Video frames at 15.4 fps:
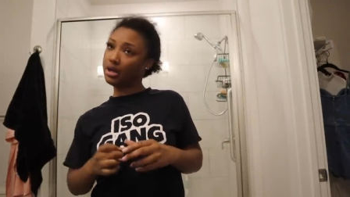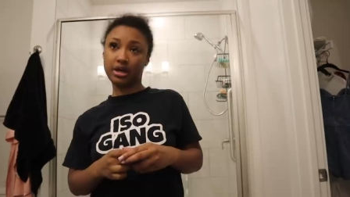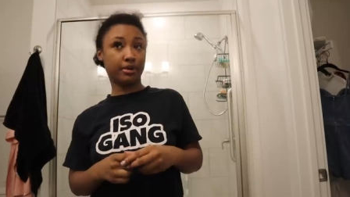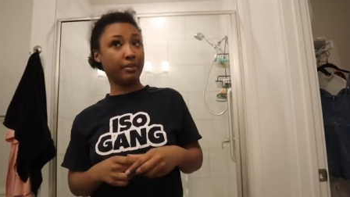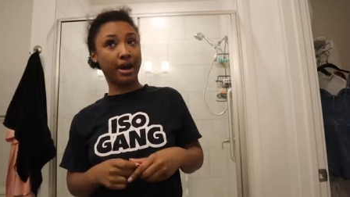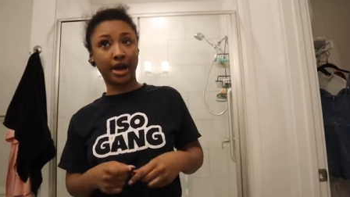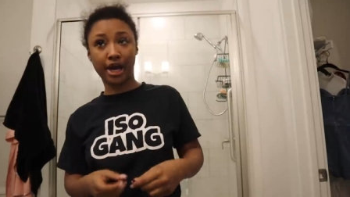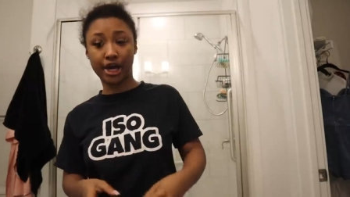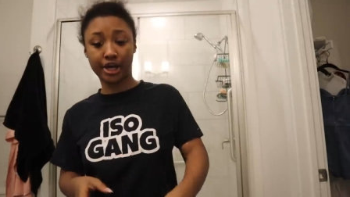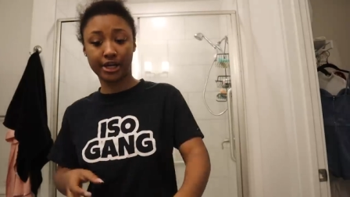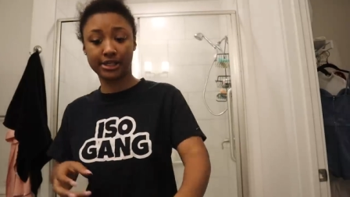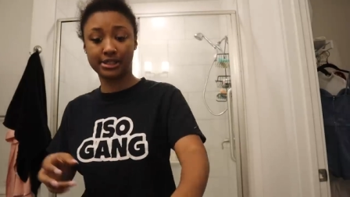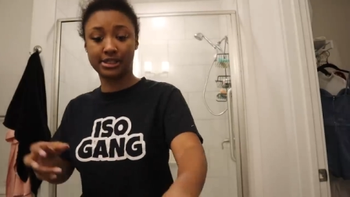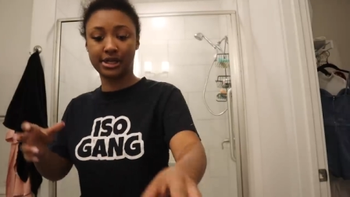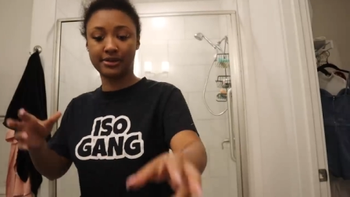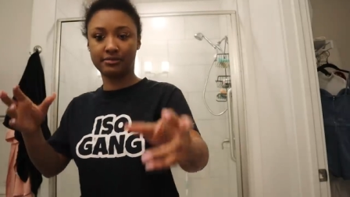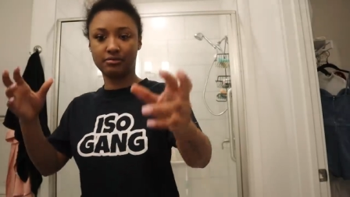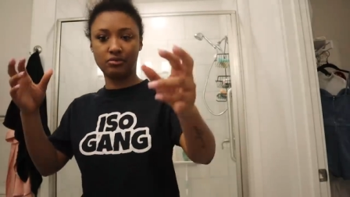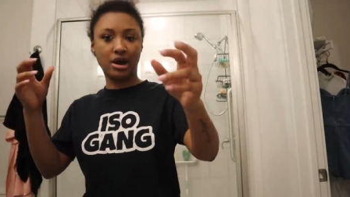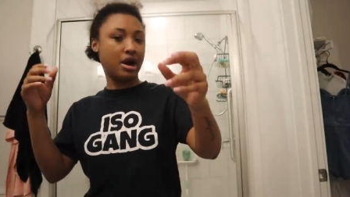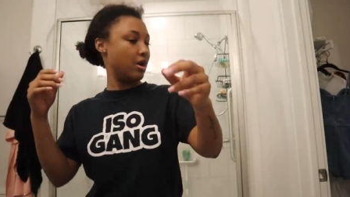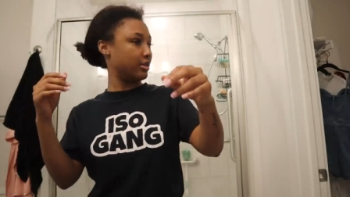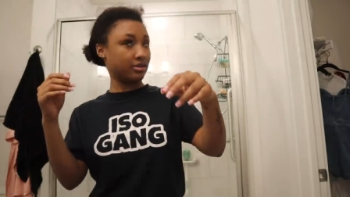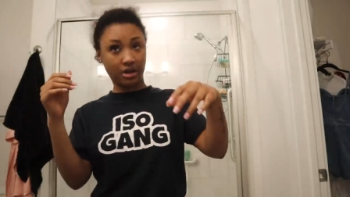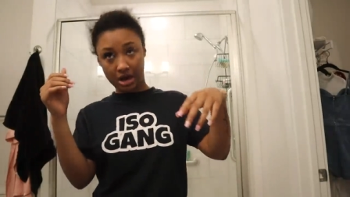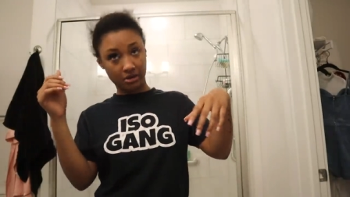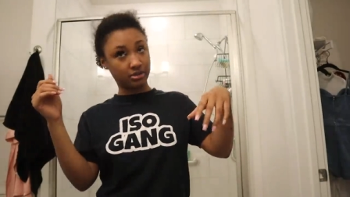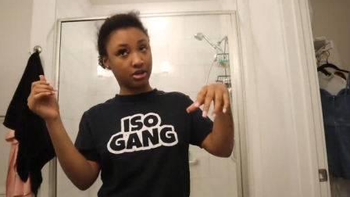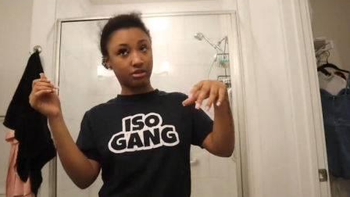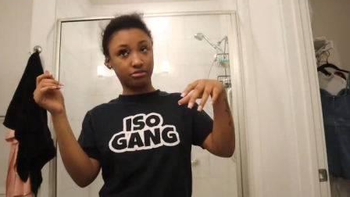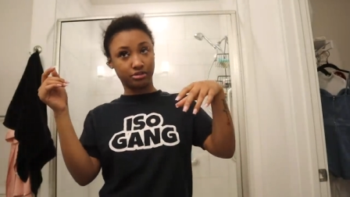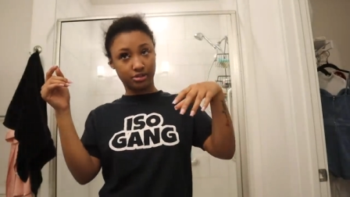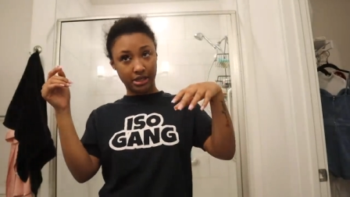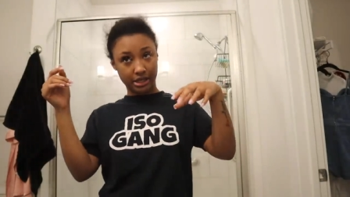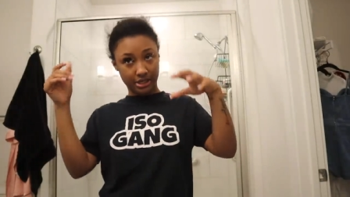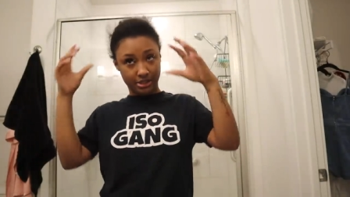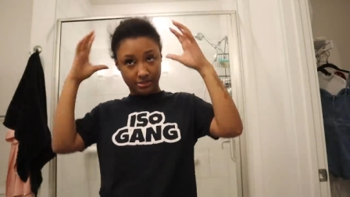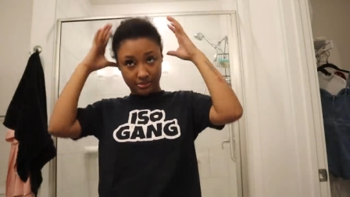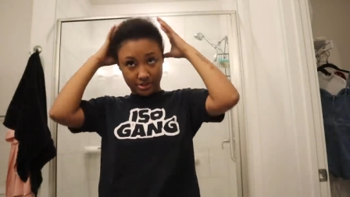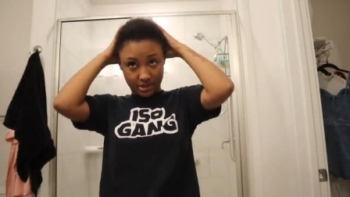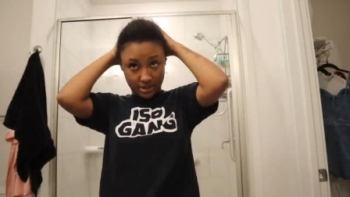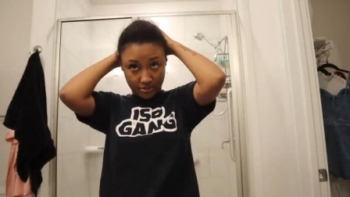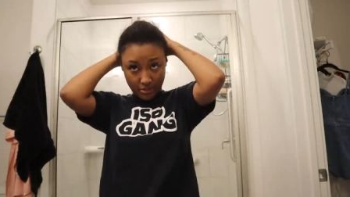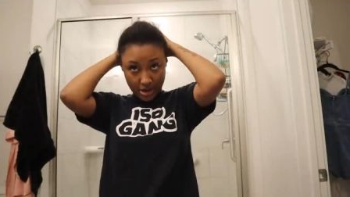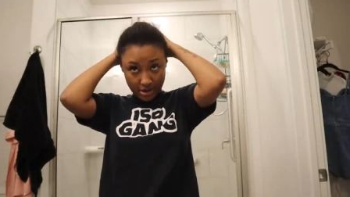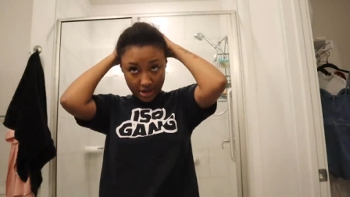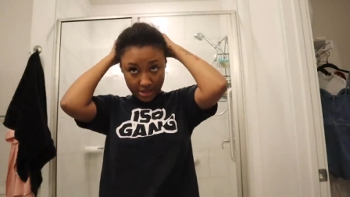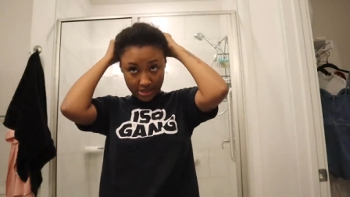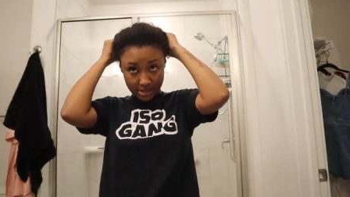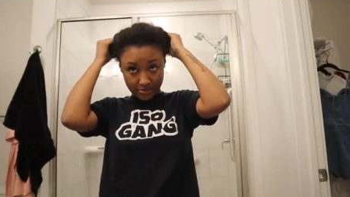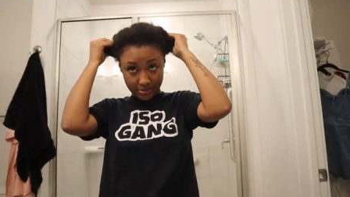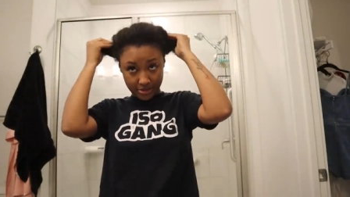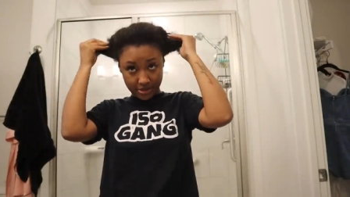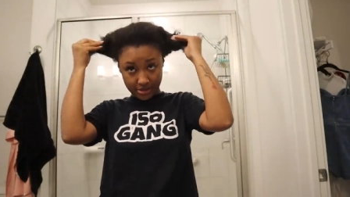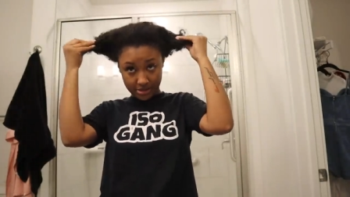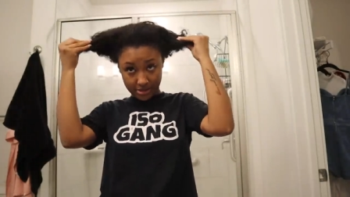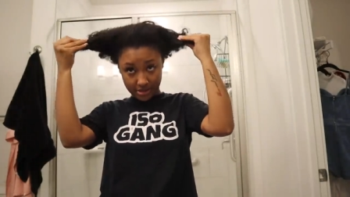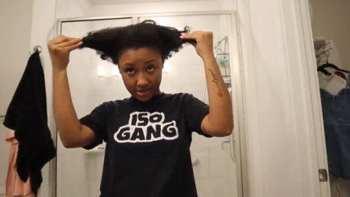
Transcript: And my hair is just, wow, I thought I was gonna shake some shit. Wow, that's embarrassing.